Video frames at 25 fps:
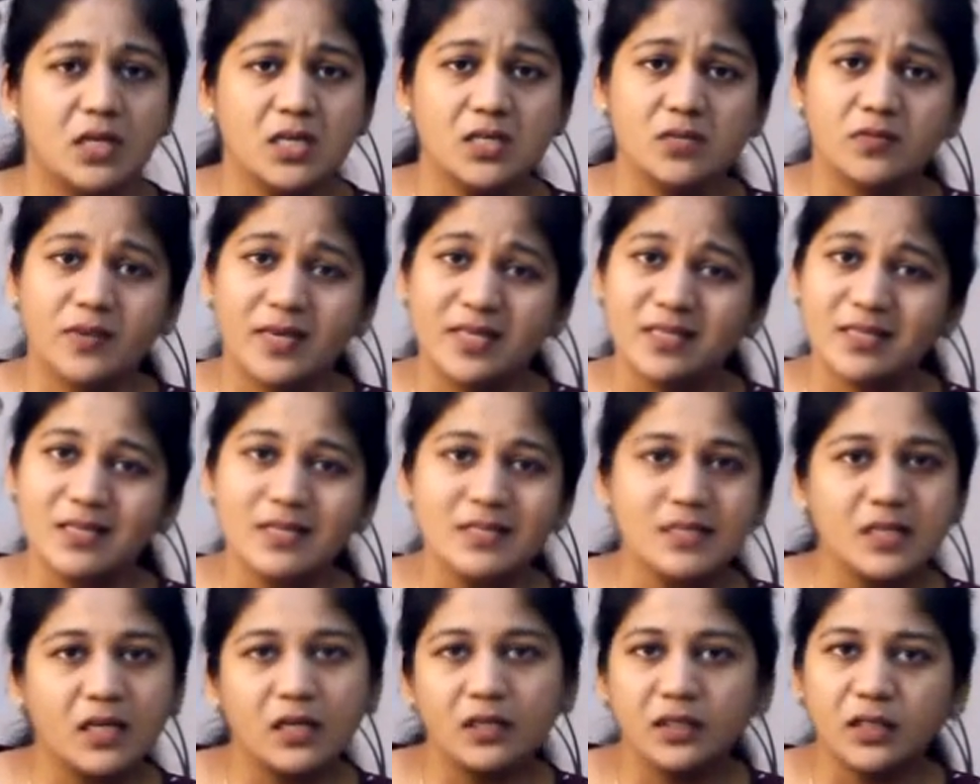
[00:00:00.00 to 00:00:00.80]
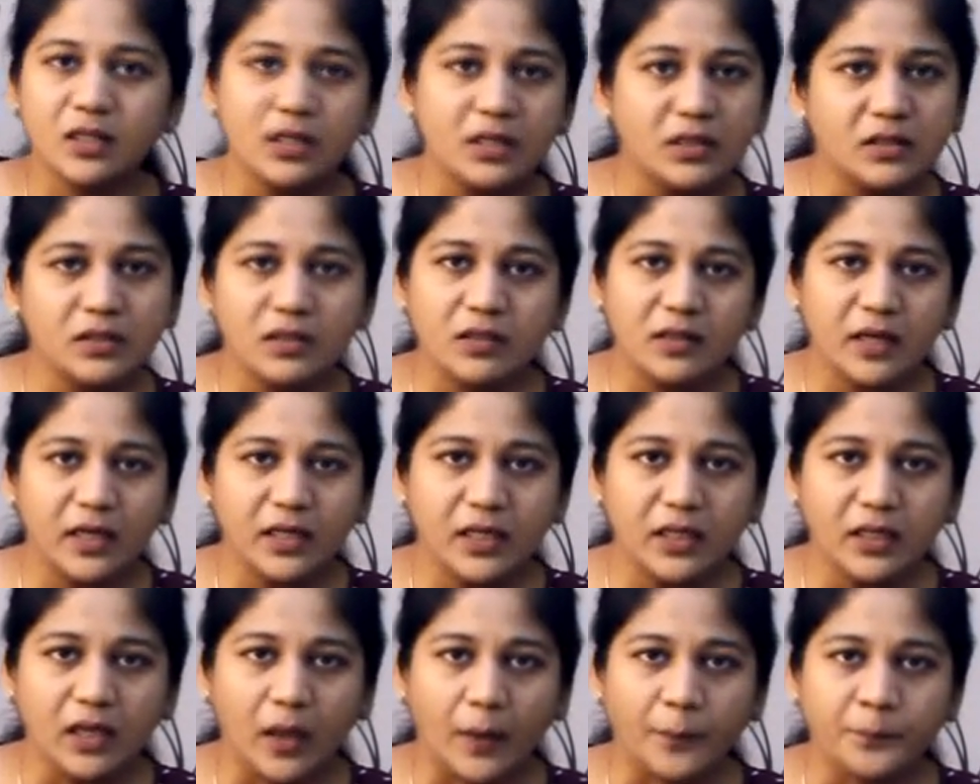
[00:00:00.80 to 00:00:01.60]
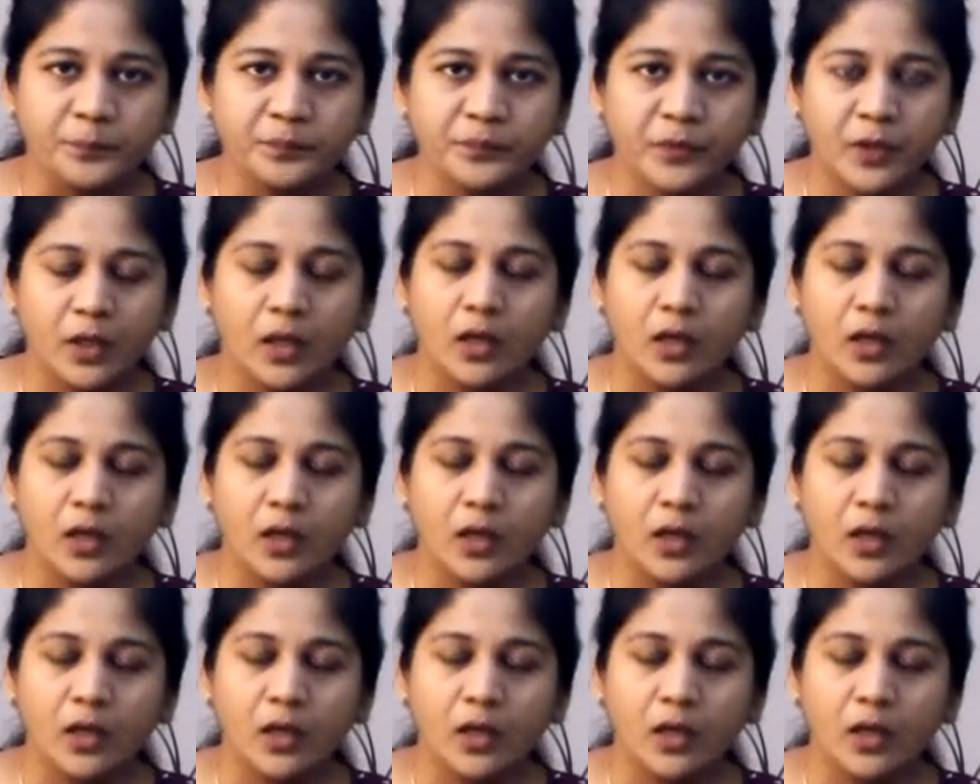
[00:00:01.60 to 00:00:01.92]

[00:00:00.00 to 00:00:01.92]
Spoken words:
These vessels are there in the retina.